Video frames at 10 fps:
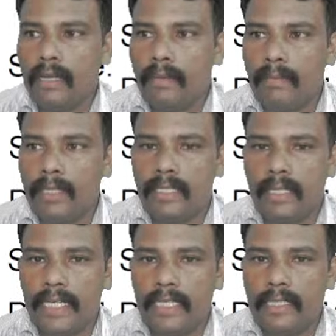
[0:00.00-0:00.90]

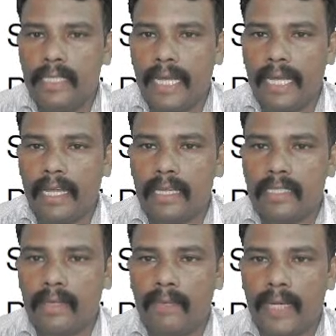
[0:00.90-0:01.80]
misery is there
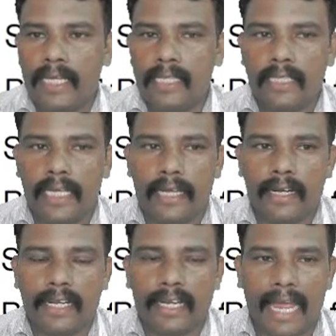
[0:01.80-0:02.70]
suffering is
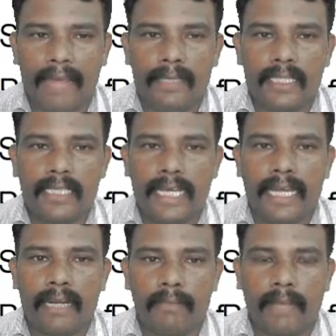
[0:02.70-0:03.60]
there crime is
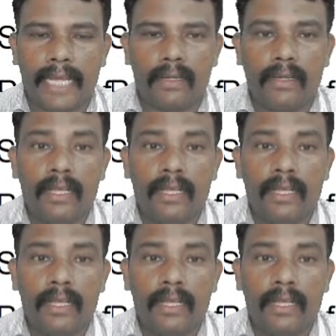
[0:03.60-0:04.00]
there micro